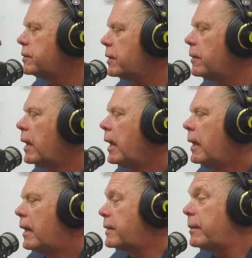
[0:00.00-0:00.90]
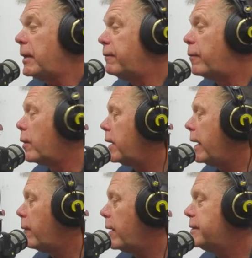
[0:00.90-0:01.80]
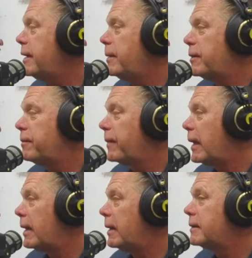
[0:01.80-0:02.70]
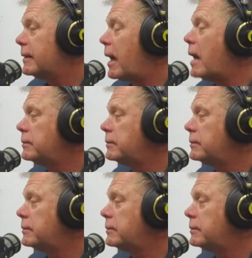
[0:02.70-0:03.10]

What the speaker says: So that's what I mean. 408 race teams. It's a lot.